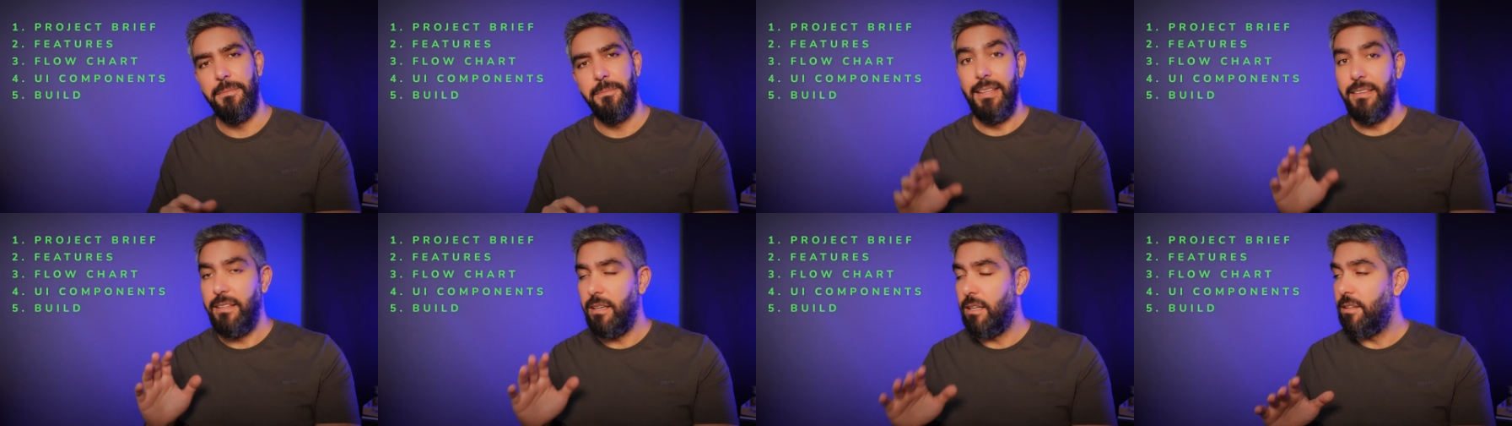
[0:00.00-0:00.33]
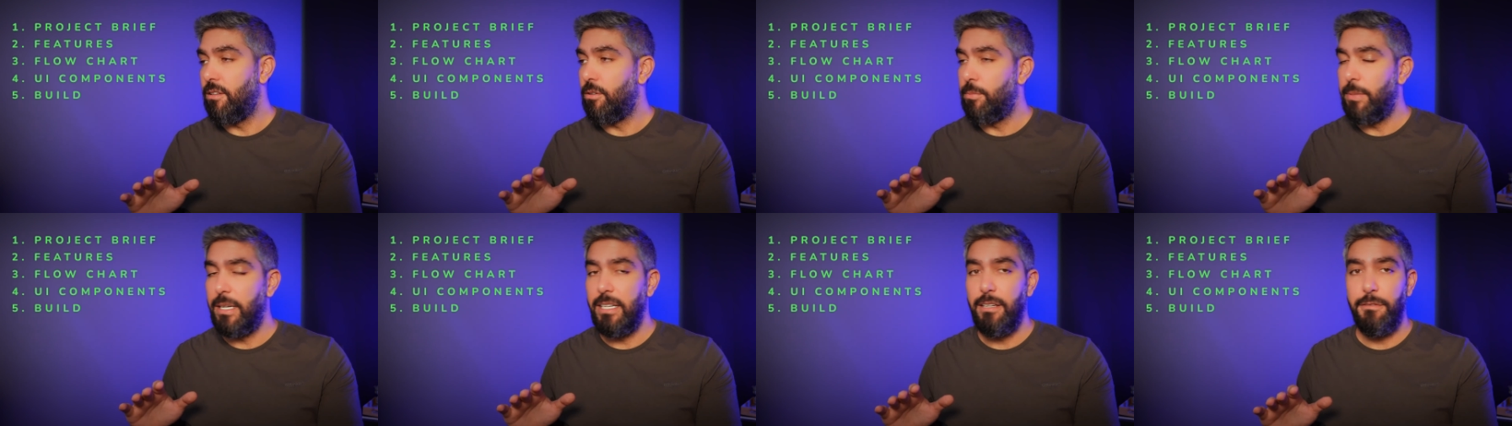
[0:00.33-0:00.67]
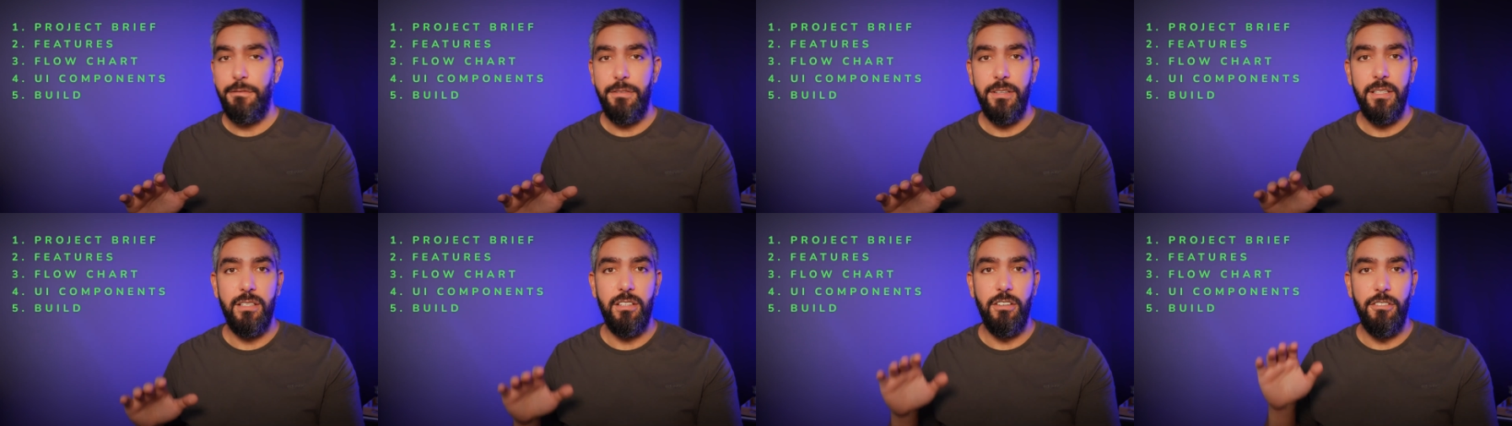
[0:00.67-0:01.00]
And the other
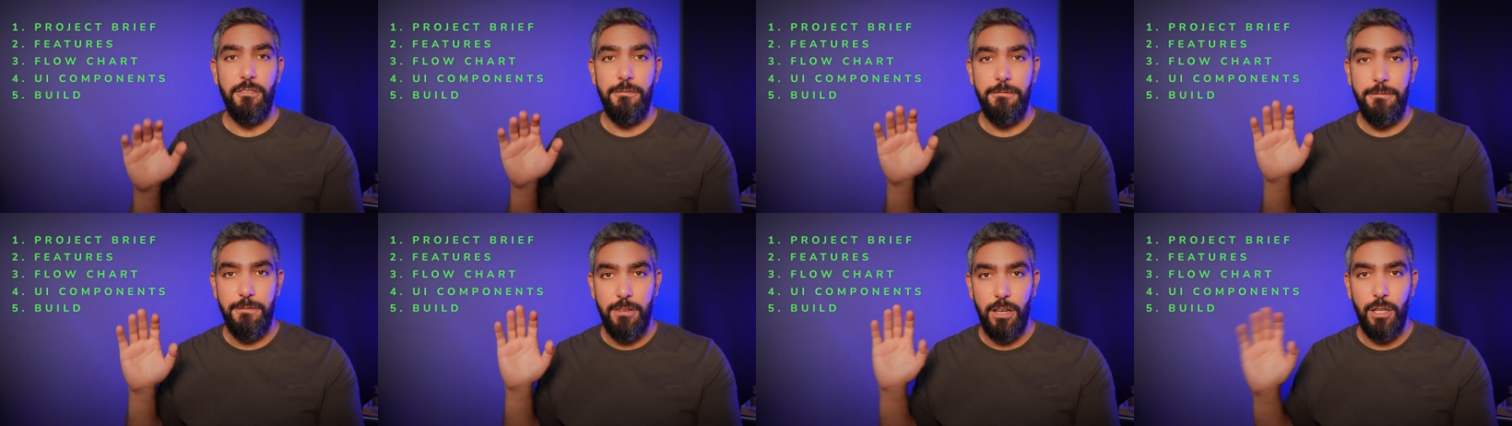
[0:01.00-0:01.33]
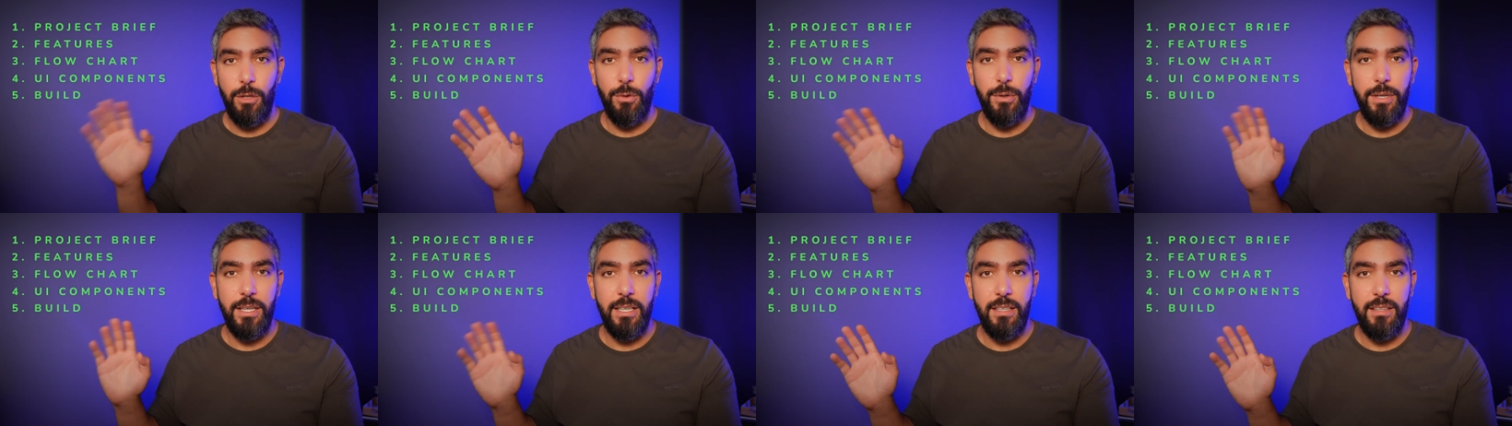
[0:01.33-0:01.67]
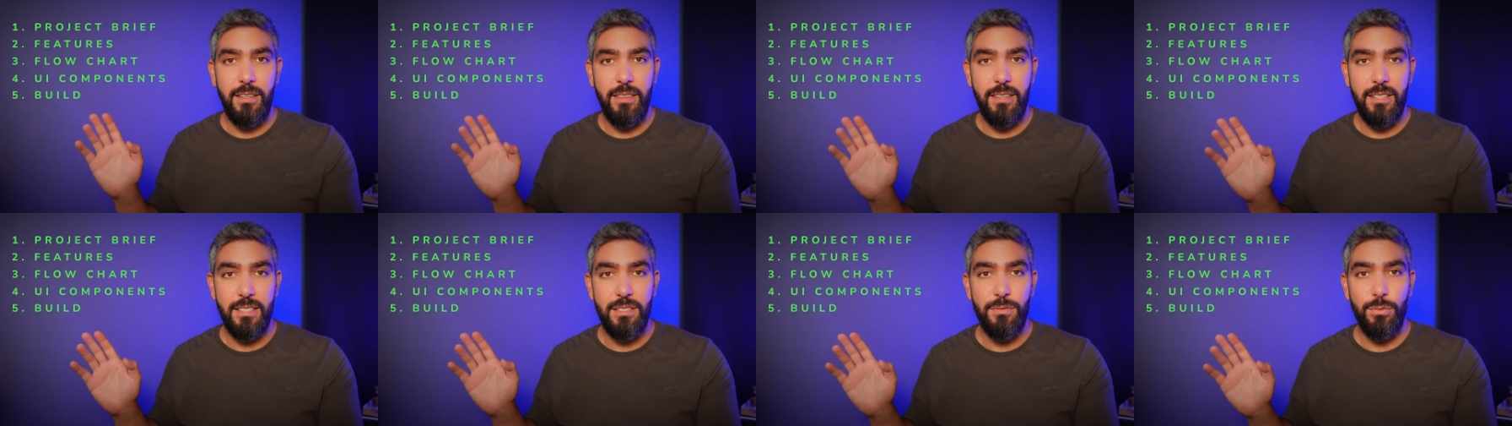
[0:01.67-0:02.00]
benefit of following
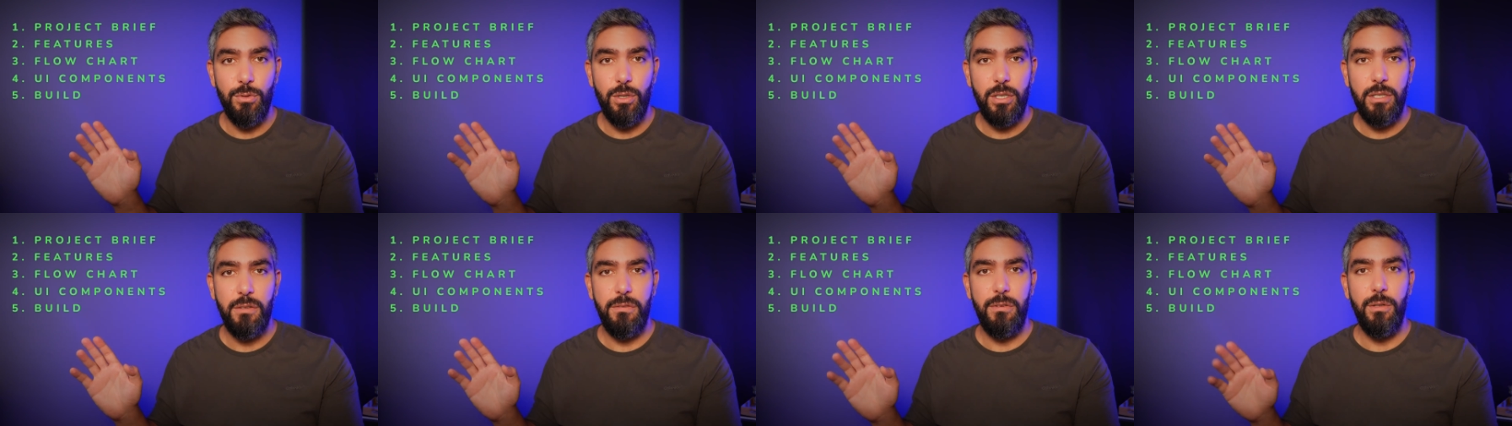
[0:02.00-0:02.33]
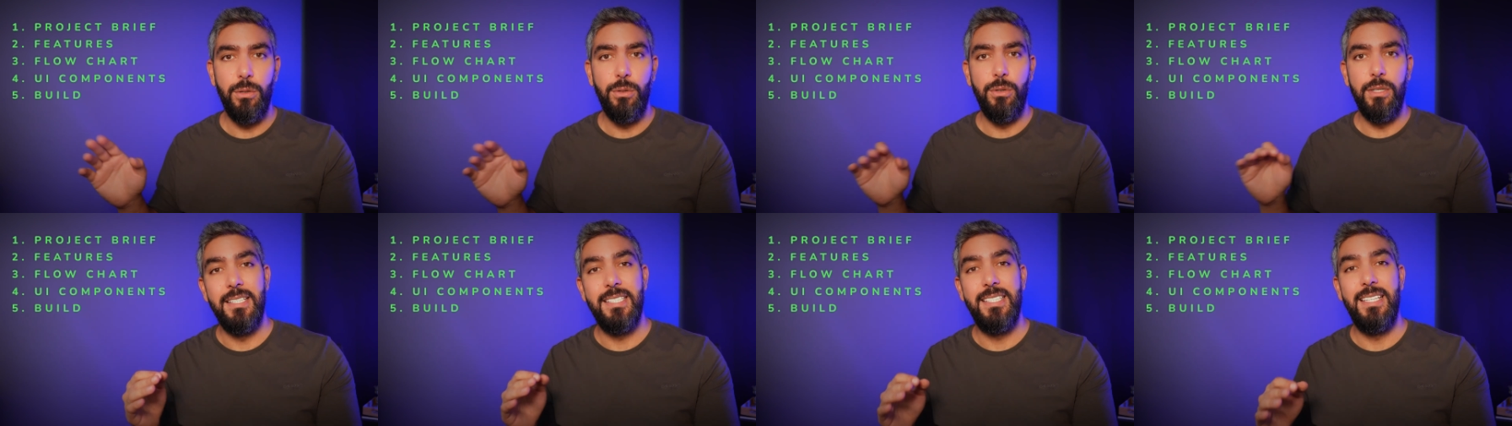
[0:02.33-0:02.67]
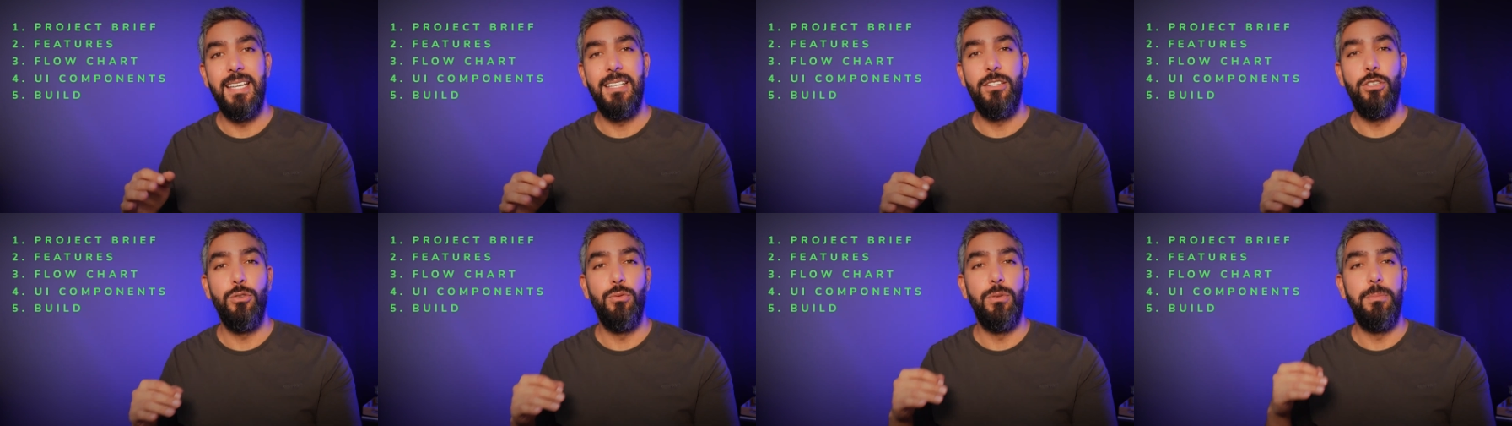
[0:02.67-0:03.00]
this workflow is
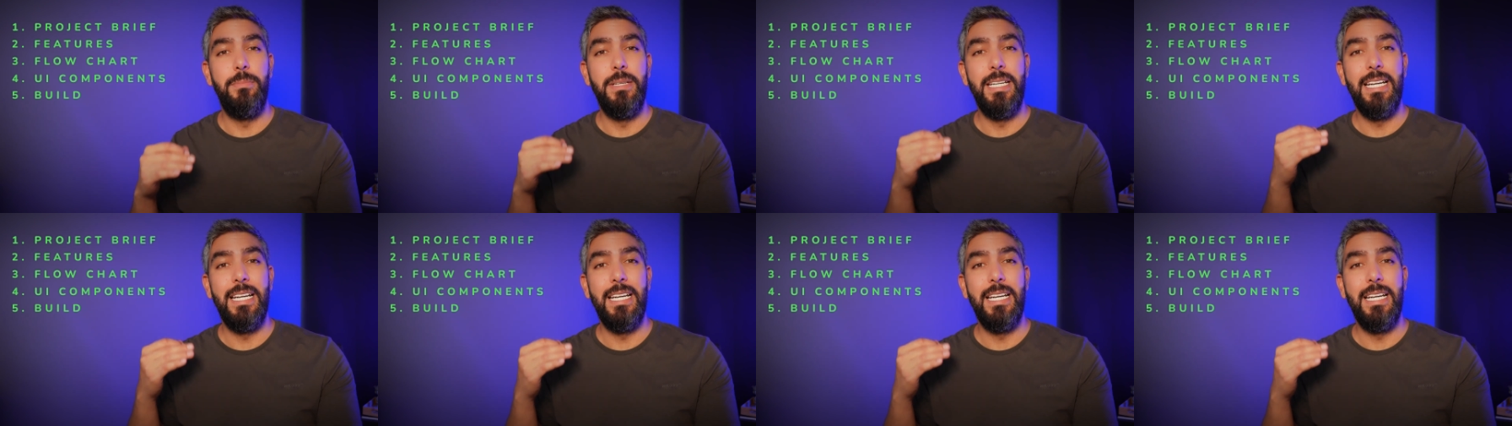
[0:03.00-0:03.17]
that you will